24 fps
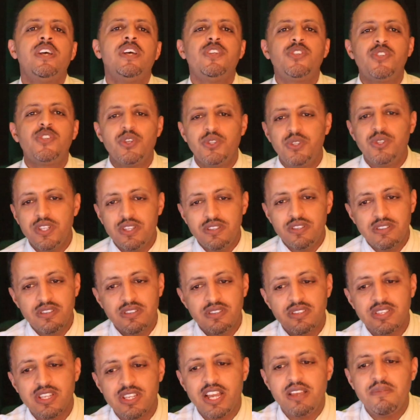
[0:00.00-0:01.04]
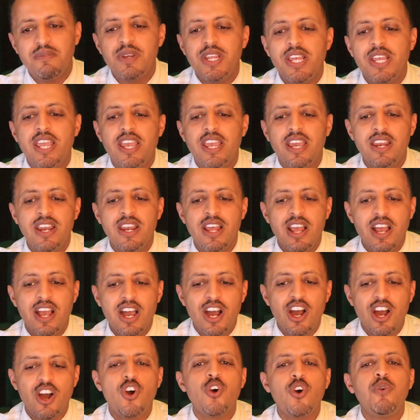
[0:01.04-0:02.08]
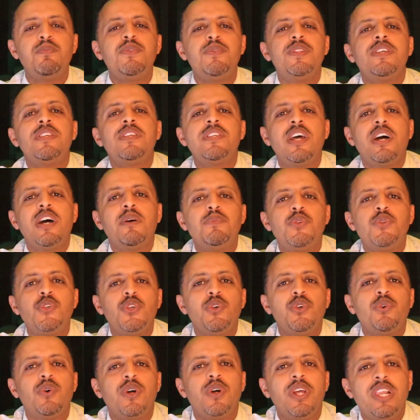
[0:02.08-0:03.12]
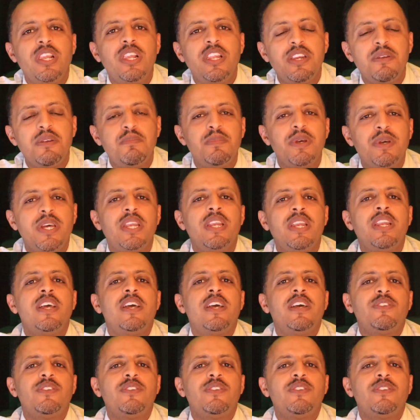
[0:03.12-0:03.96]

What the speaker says: So this is Simon again. I hope this helped you a little bit